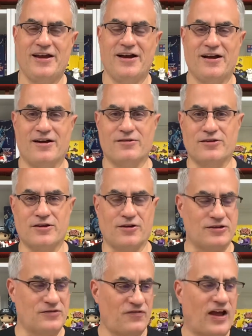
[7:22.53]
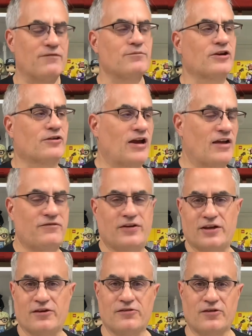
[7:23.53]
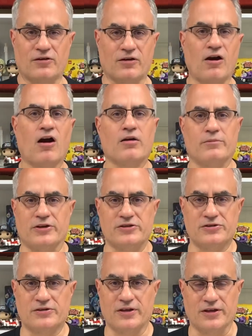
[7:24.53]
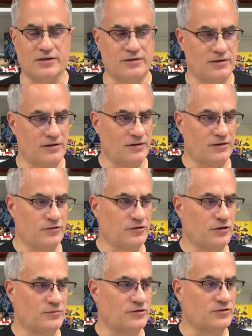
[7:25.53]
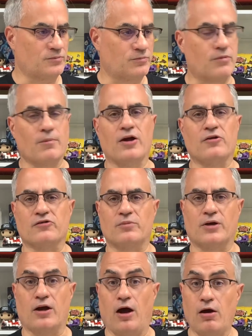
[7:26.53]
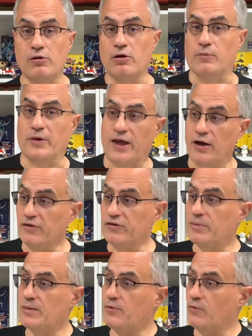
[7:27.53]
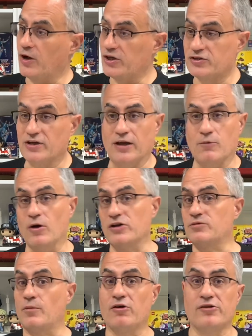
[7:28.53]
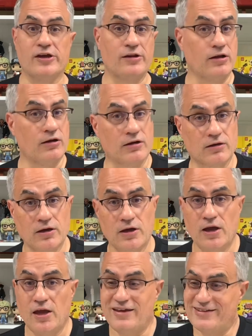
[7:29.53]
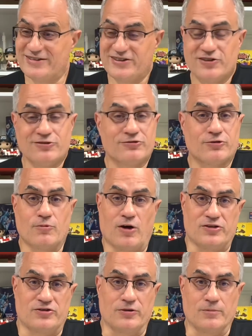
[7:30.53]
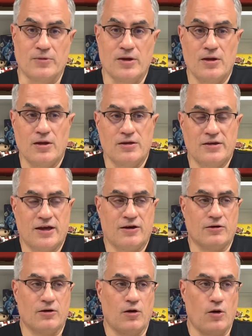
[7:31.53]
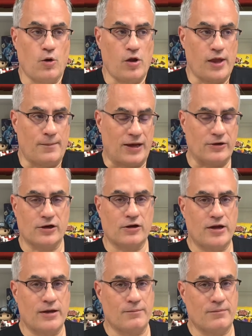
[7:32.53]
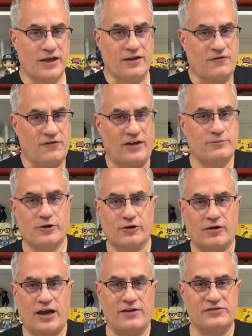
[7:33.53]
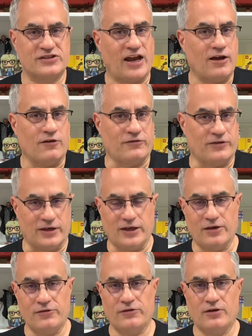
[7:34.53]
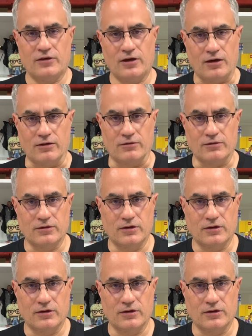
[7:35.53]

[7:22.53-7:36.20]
You know, these 5-minute craft videos that are garbage that YouTube just promotes because, oh, look, we got all these people watching. They watch them all day long. It's children watching them. Now, am I going to go out and make 5-minute craft style videos? No.